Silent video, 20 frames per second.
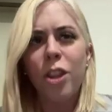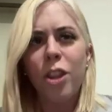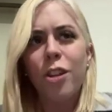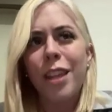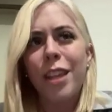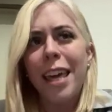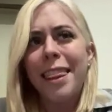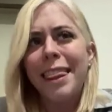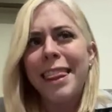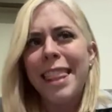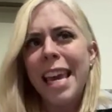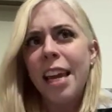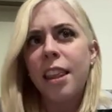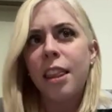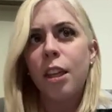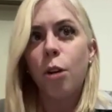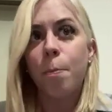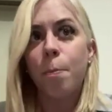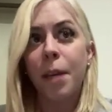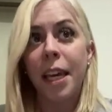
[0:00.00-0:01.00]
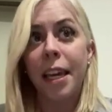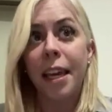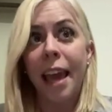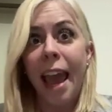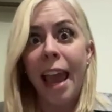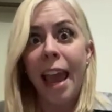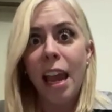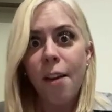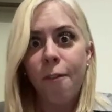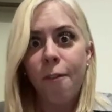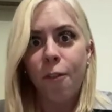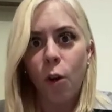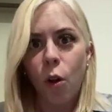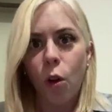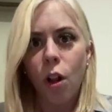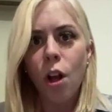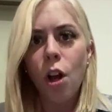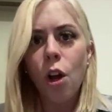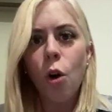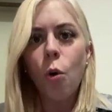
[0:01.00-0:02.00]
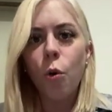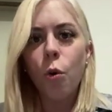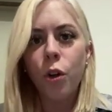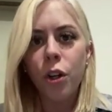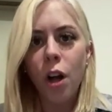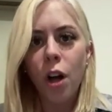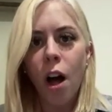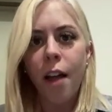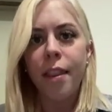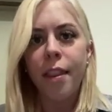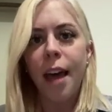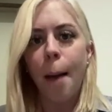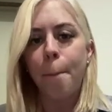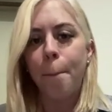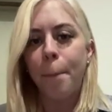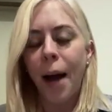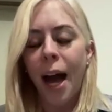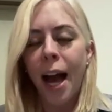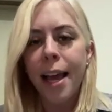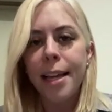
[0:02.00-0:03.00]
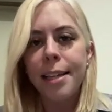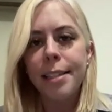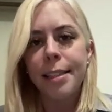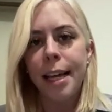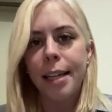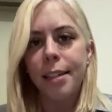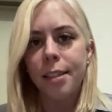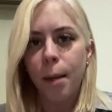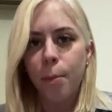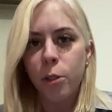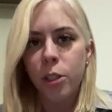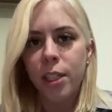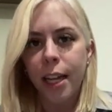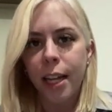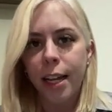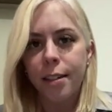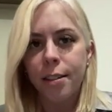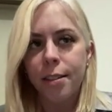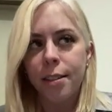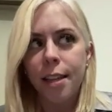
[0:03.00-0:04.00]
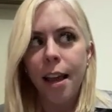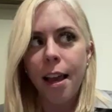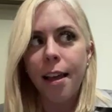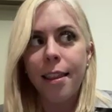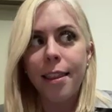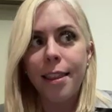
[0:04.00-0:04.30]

whether they think they're being hateful or not, that bias, that double standards,